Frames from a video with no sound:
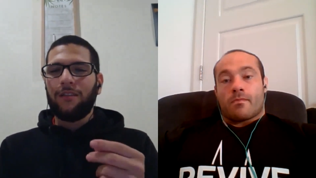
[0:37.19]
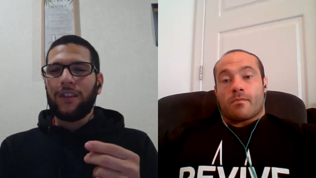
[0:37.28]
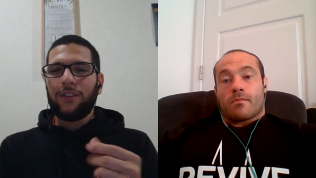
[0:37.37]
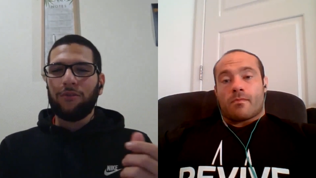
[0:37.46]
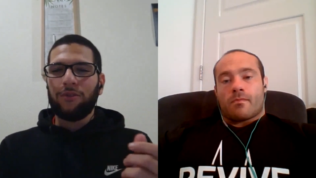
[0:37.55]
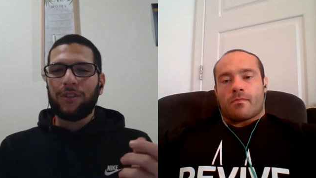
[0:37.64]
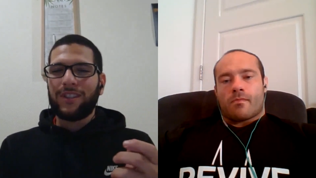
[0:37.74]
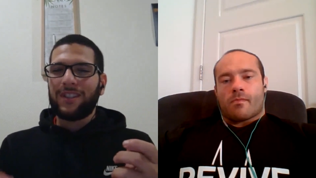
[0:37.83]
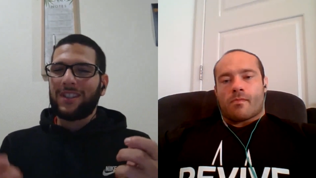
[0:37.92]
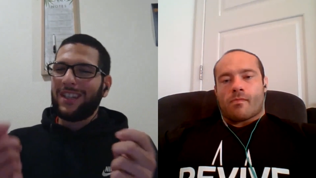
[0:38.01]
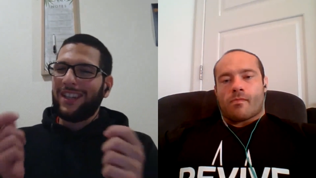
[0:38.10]
Speaker 1: They
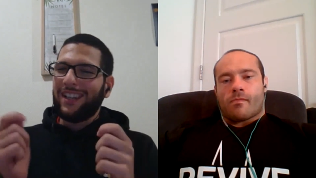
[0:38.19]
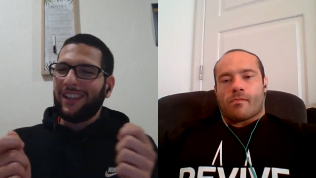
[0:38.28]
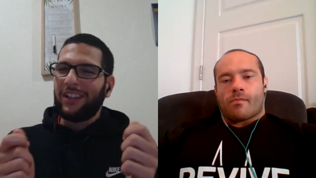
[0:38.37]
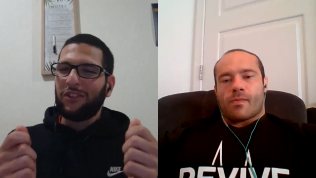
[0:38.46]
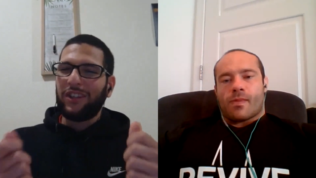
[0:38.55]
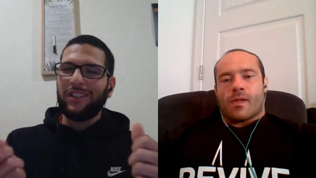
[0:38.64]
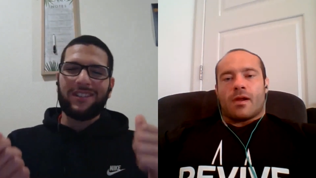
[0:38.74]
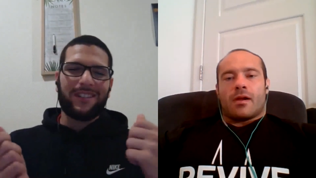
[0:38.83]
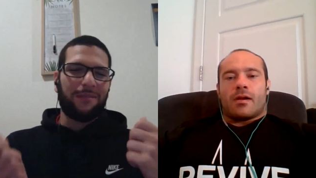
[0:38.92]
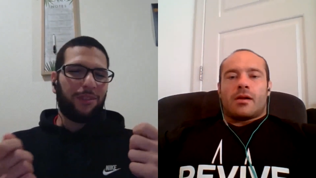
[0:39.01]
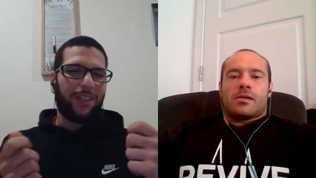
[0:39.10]
use electrical
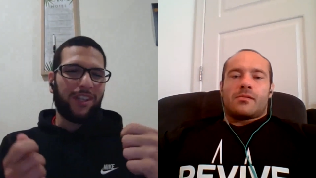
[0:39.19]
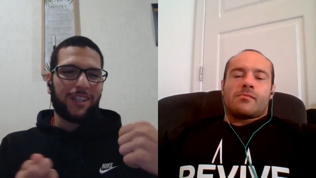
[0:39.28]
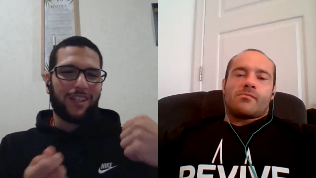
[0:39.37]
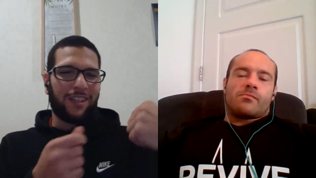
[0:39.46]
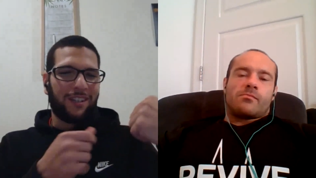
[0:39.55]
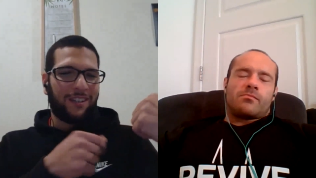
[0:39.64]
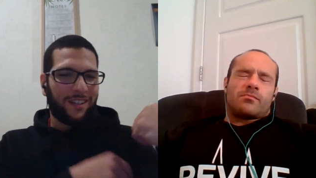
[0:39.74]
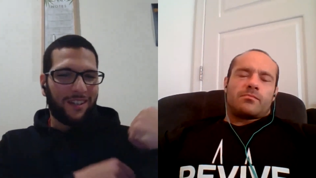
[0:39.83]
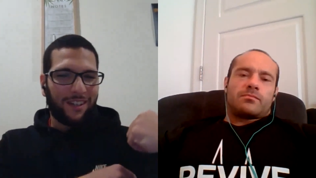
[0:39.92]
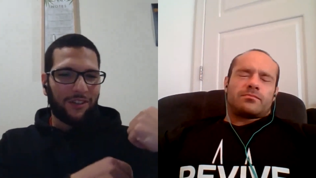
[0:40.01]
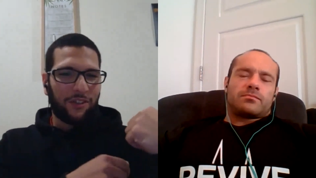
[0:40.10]
stimulation
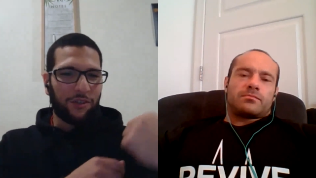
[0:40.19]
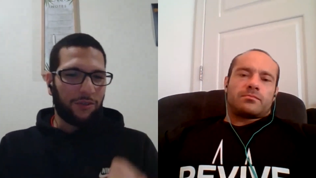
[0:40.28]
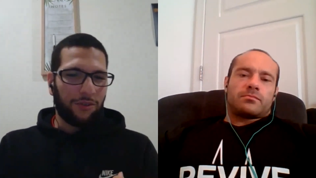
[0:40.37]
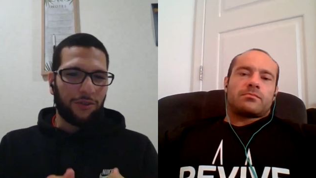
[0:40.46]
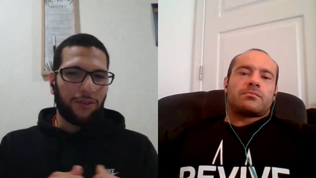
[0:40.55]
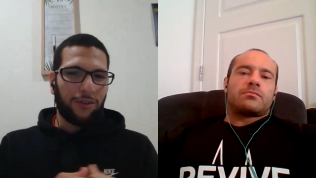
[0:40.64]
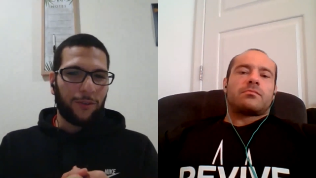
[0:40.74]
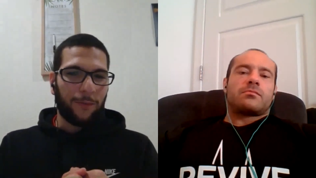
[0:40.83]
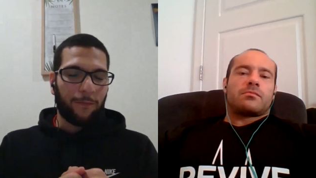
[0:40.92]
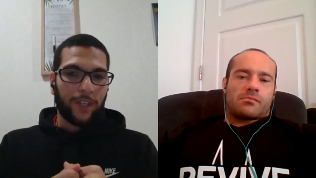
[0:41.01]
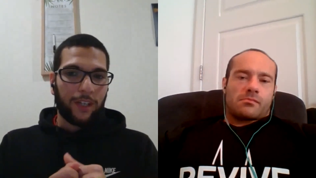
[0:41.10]

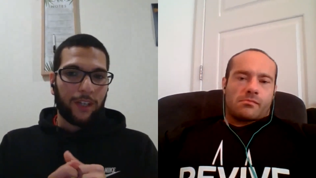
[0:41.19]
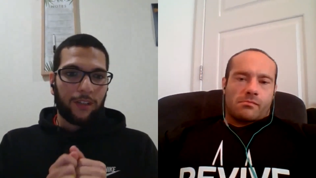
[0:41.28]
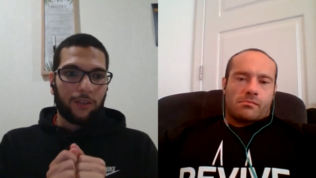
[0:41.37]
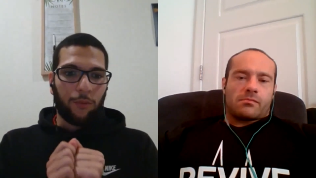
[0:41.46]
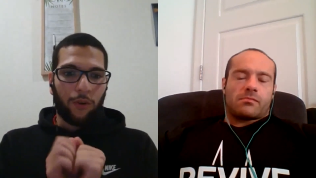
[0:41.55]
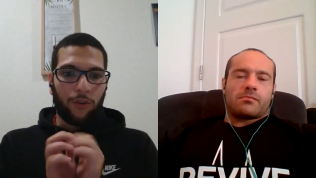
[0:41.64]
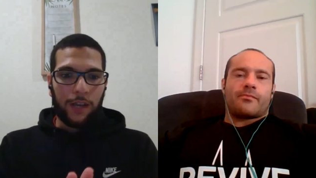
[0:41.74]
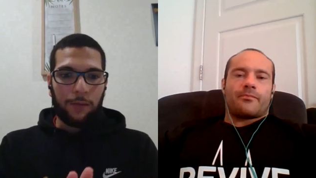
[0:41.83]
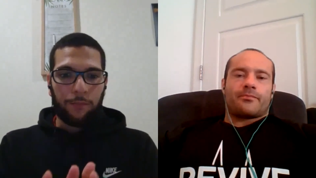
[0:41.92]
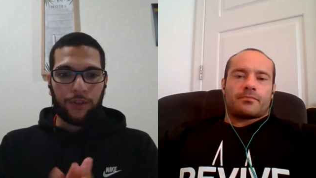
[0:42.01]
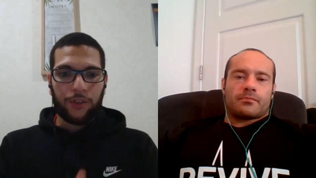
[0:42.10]
to to more
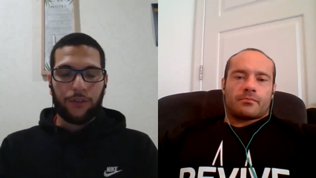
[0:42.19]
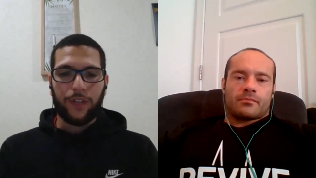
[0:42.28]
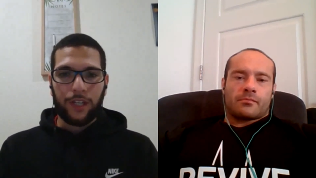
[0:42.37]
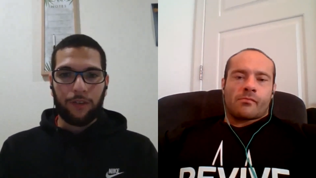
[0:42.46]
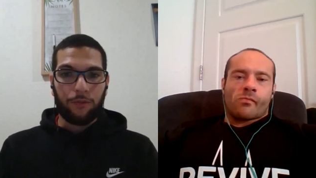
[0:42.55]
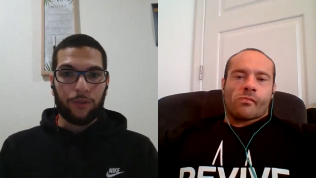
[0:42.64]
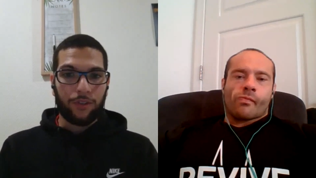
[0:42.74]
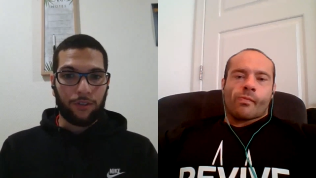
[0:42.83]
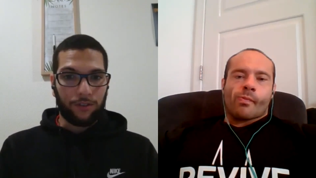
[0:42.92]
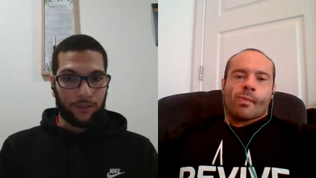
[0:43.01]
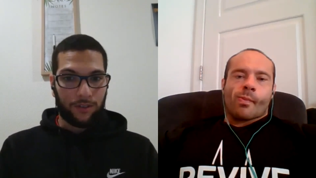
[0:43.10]
hypertrophy
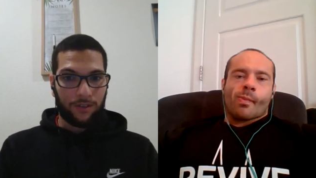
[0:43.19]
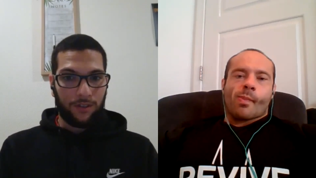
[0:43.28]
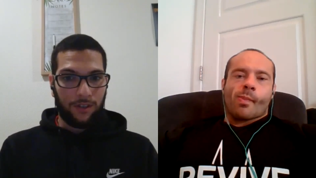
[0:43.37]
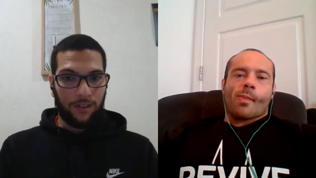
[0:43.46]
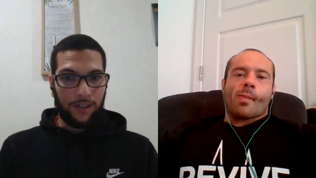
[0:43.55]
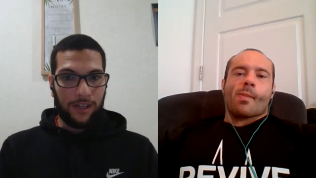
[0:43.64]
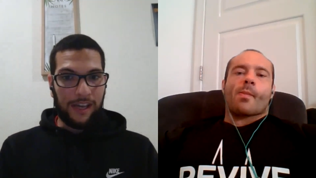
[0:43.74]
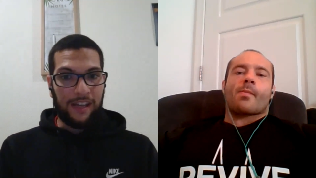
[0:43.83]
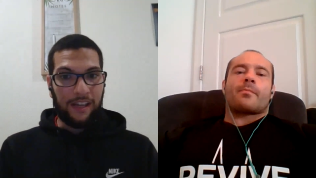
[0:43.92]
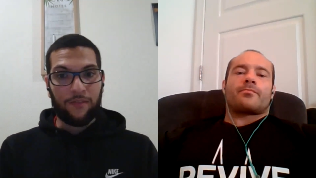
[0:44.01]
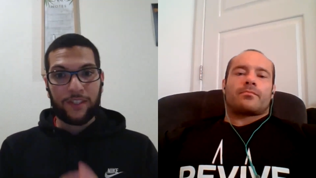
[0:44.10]
results,
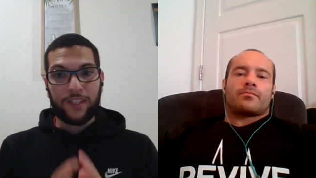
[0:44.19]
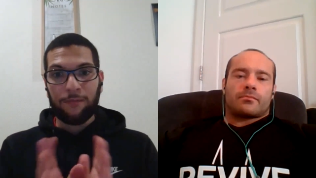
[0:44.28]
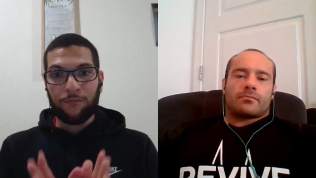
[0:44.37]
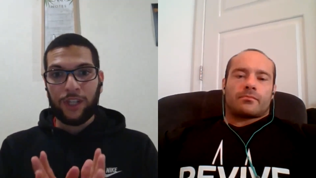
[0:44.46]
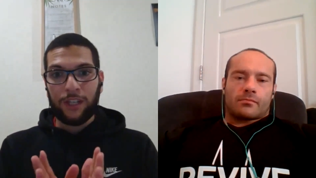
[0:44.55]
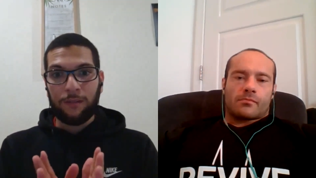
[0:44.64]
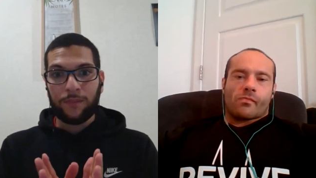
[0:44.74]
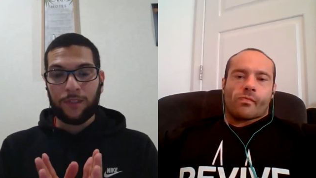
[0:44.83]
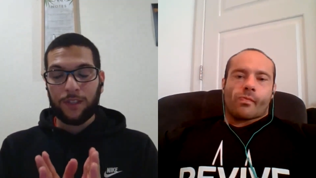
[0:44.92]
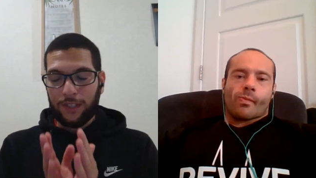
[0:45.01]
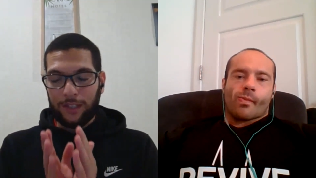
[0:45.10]
mm. and some
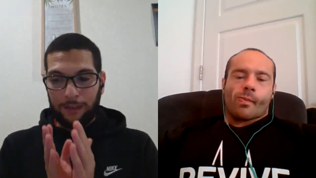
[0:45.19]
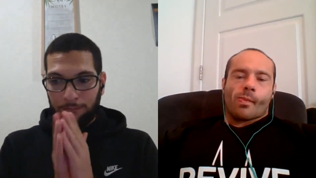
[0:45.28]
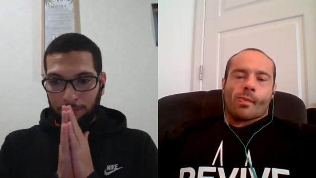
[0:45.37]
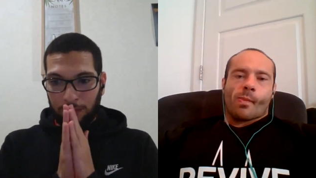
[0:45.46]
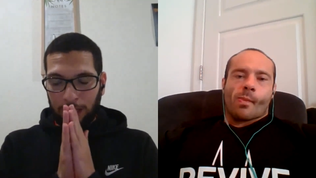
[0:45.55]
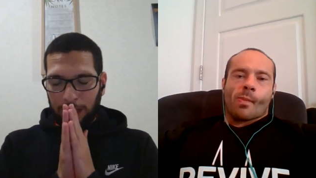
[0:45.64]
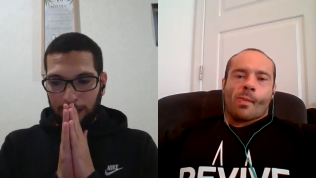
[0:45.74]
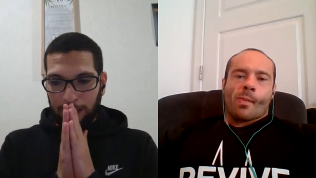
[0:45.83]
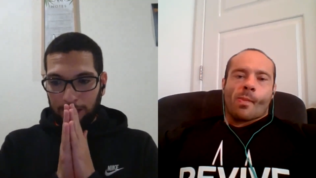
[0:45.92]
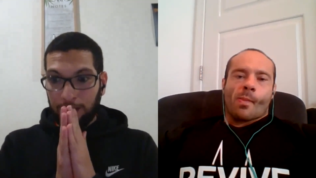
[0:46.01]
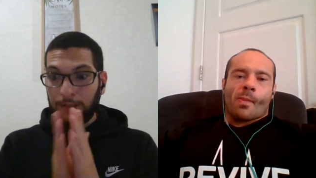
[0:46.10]
gyms some
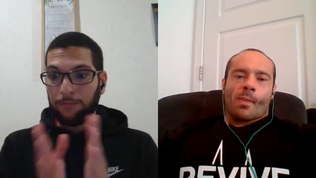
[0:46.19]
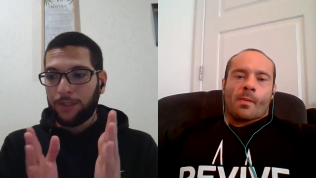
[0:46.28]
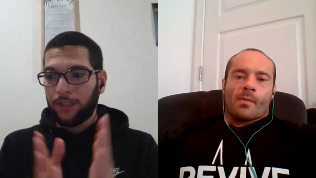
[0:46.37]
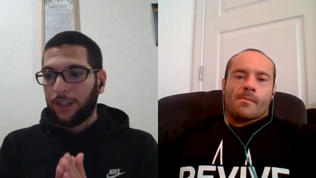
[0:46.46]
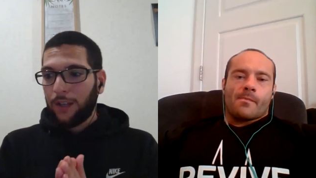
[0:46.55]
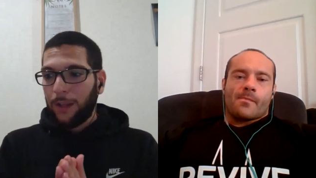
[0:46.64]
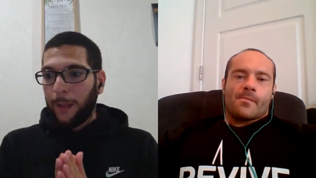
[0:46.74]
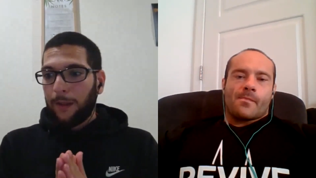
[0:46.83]
uh, gyms